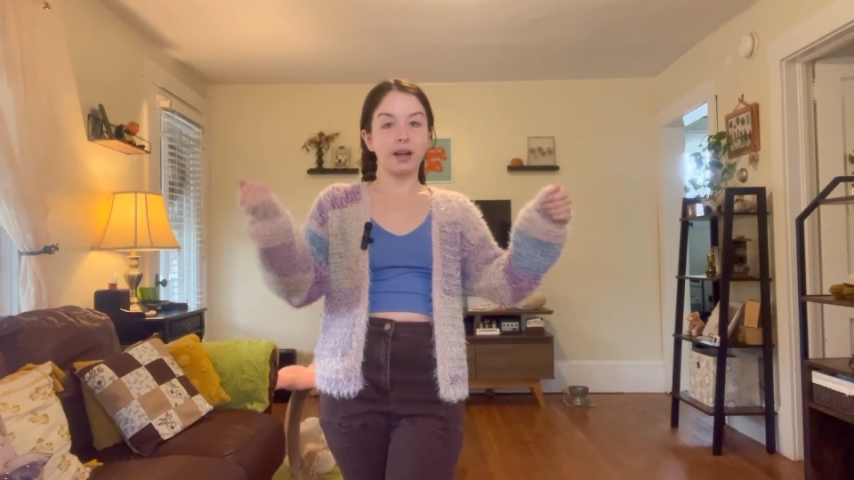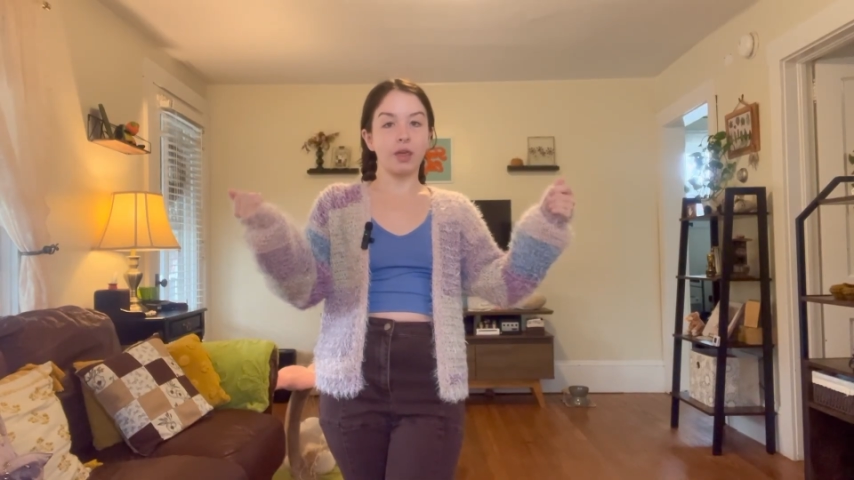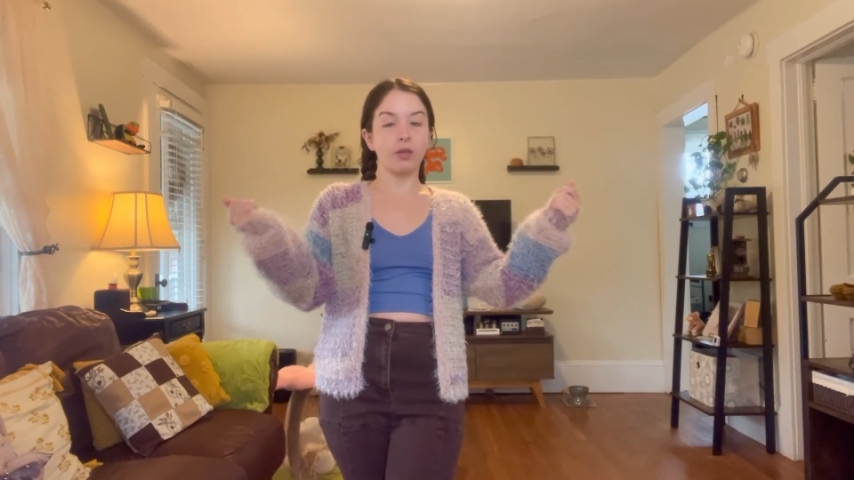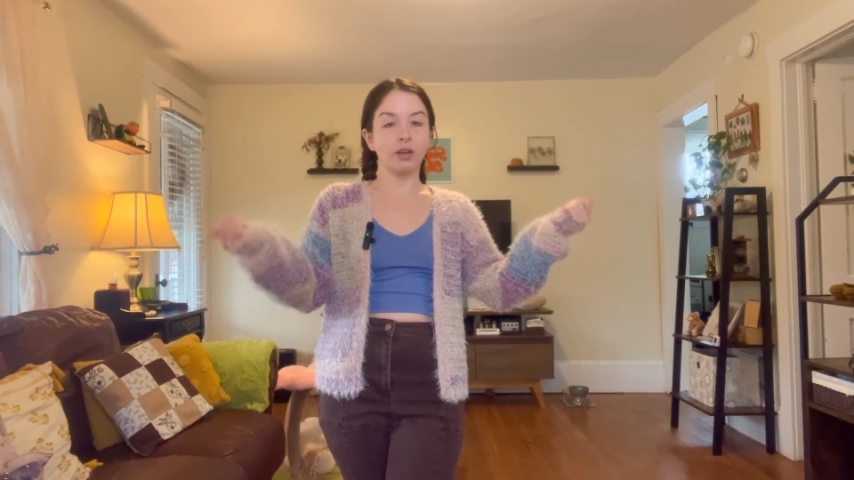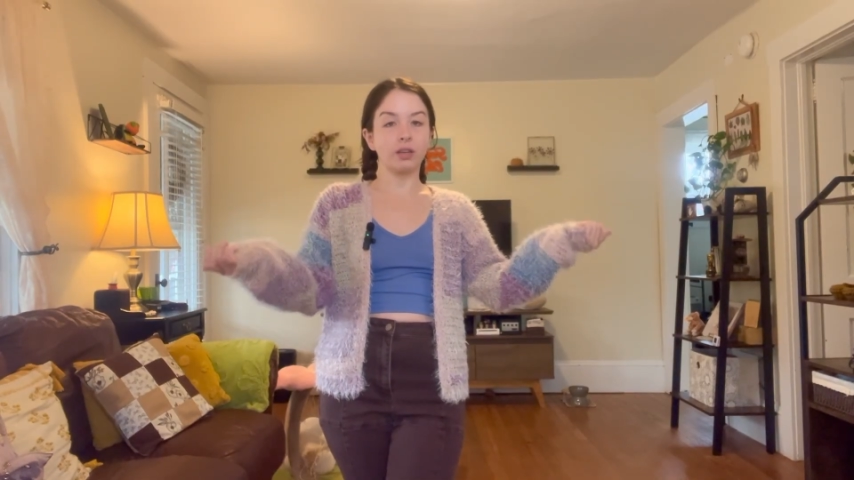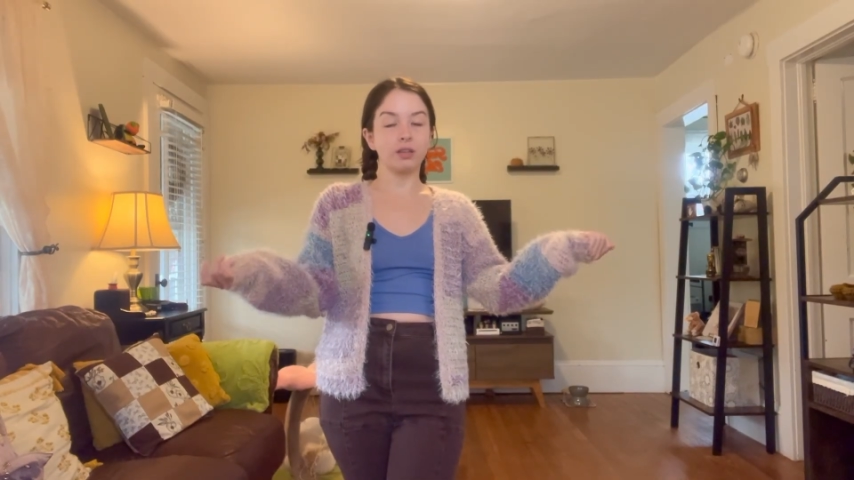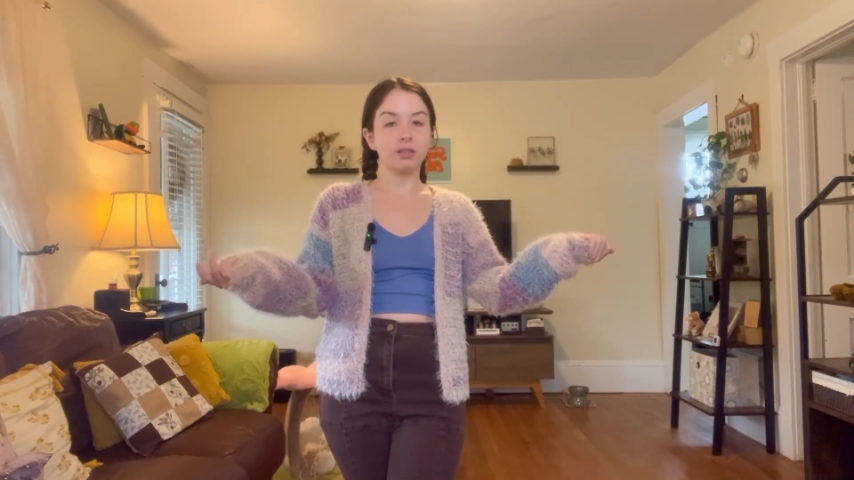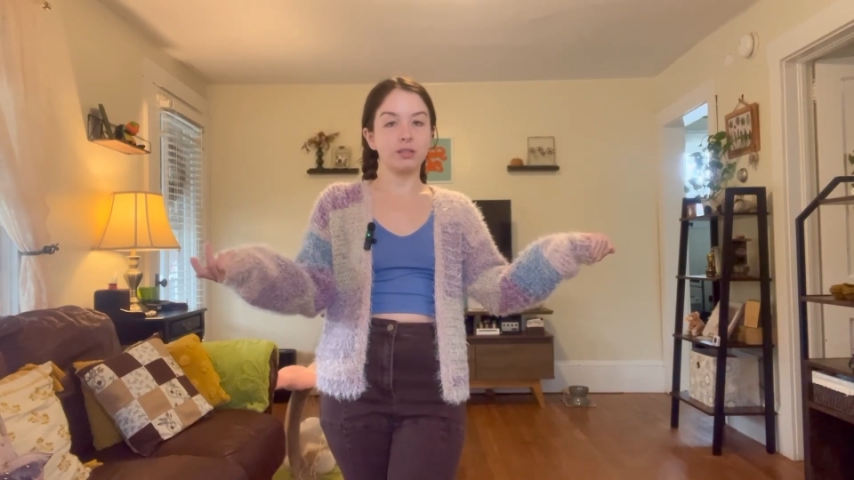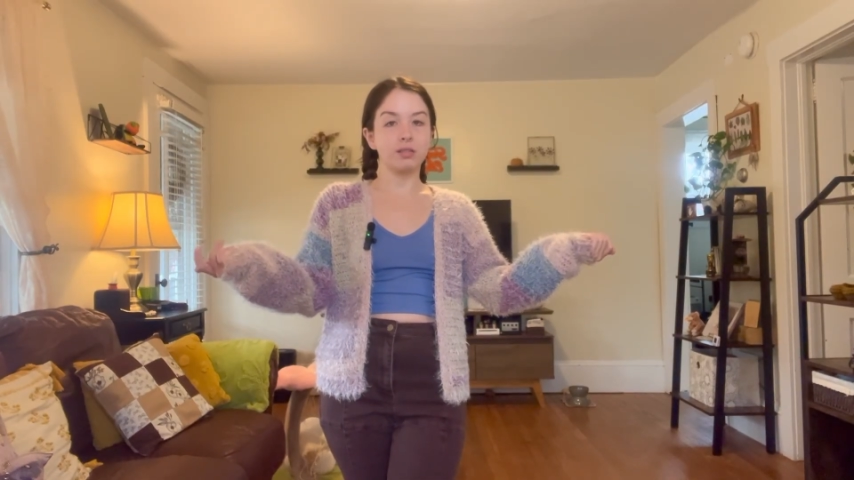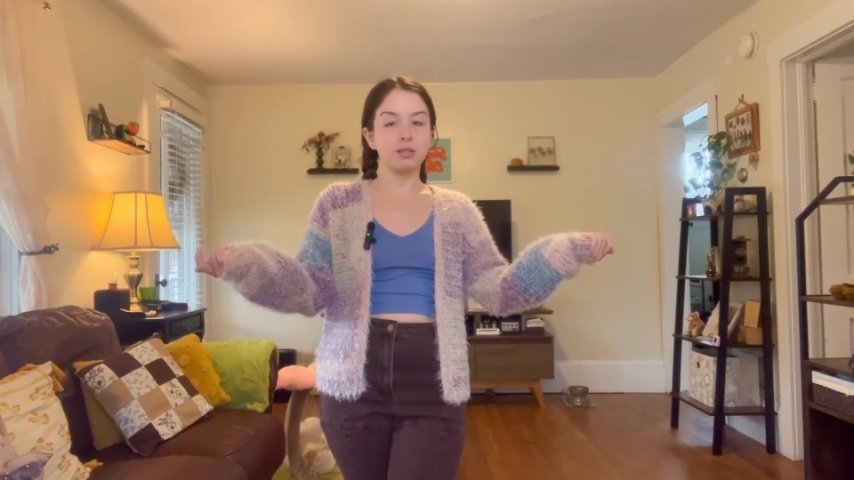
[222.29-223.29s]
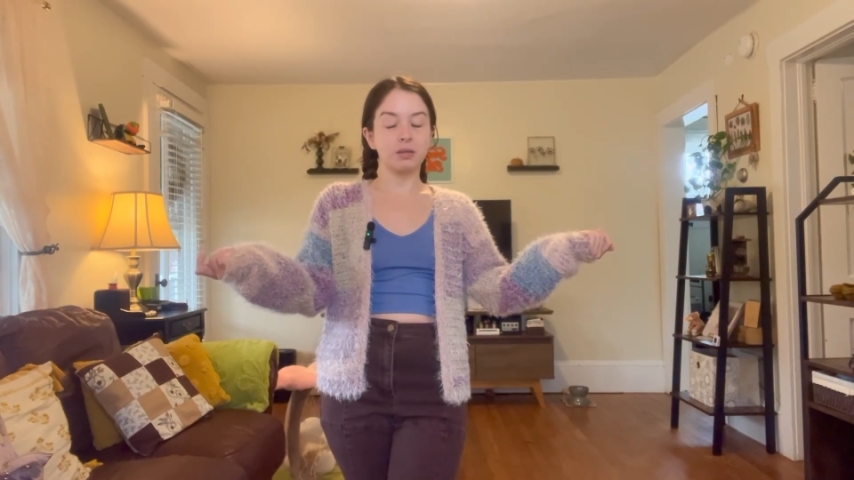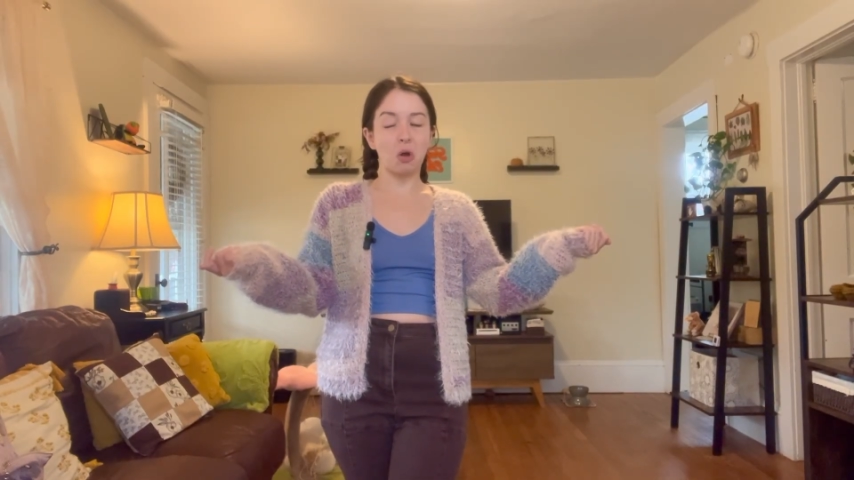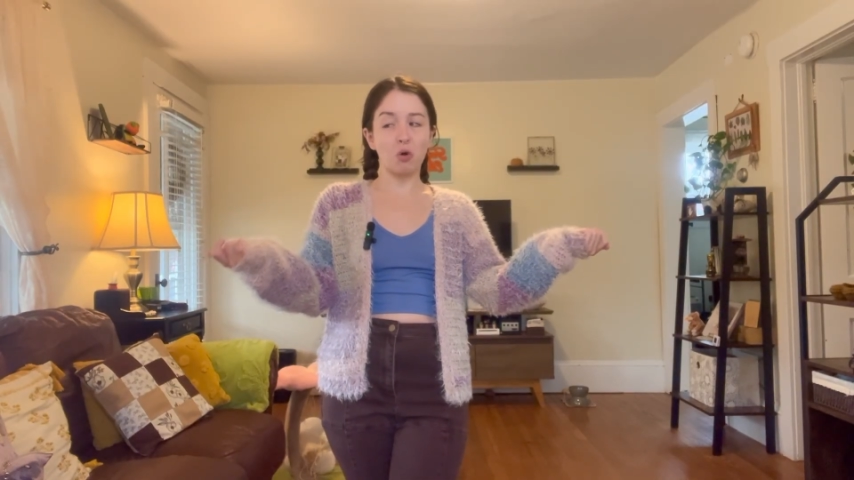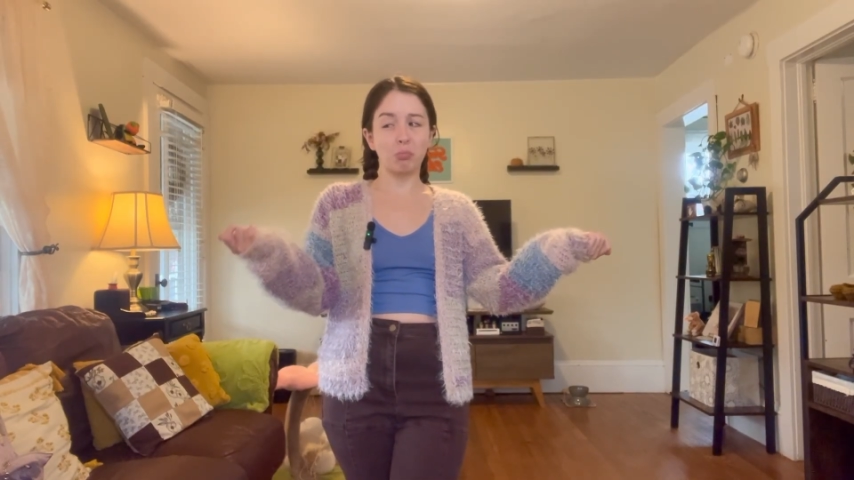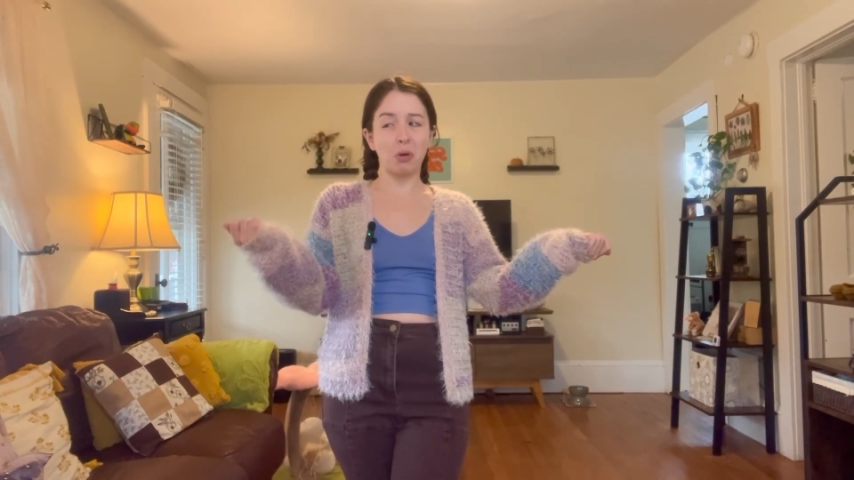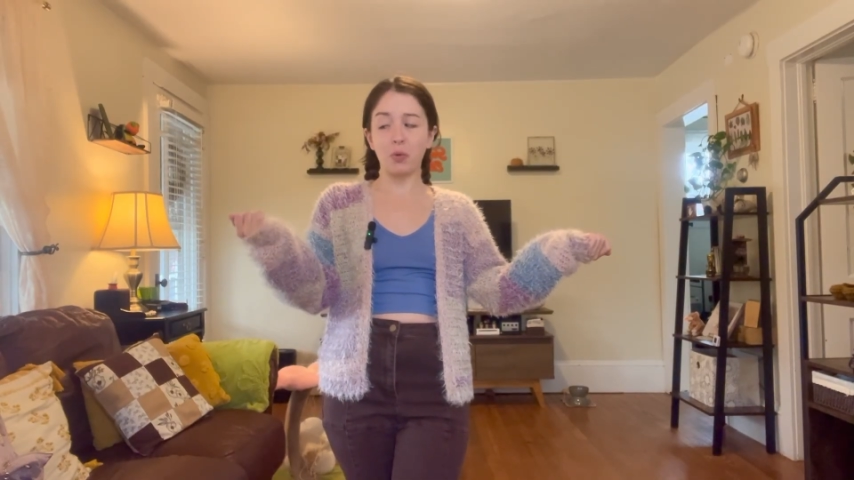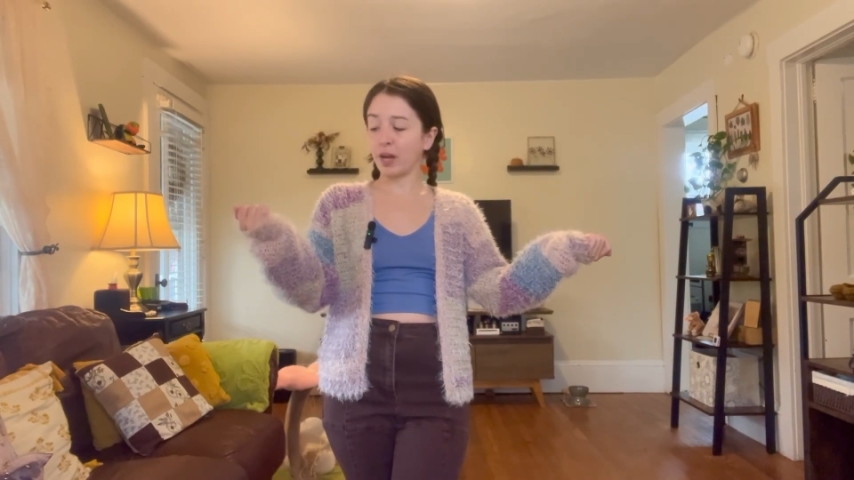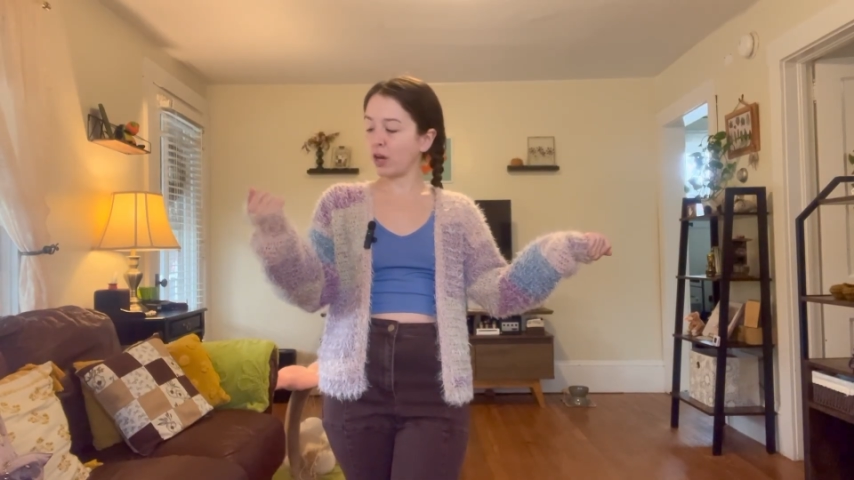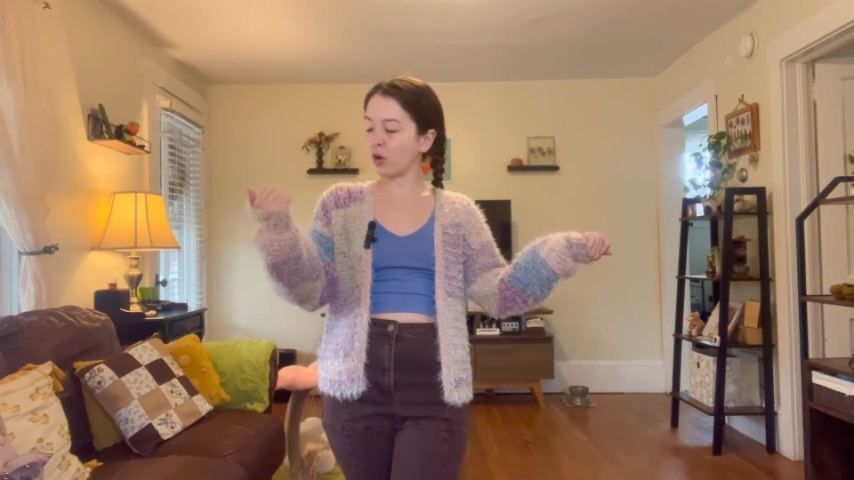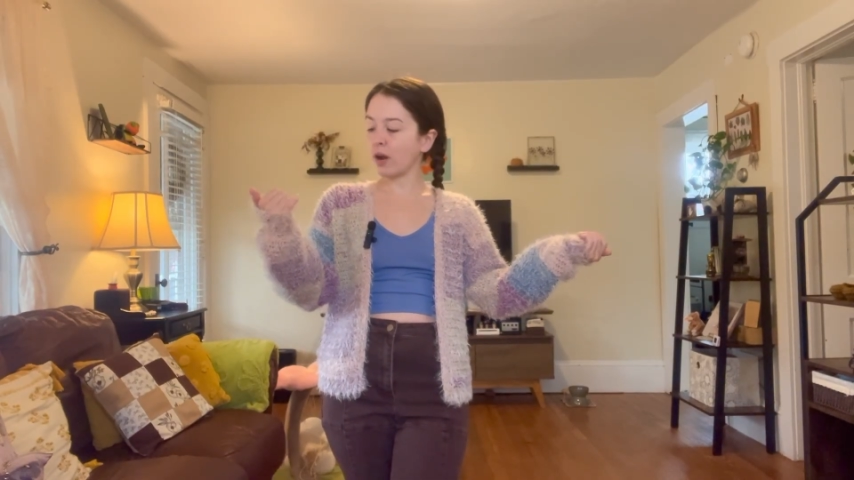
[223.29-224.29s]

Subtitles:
I think it's called mohair.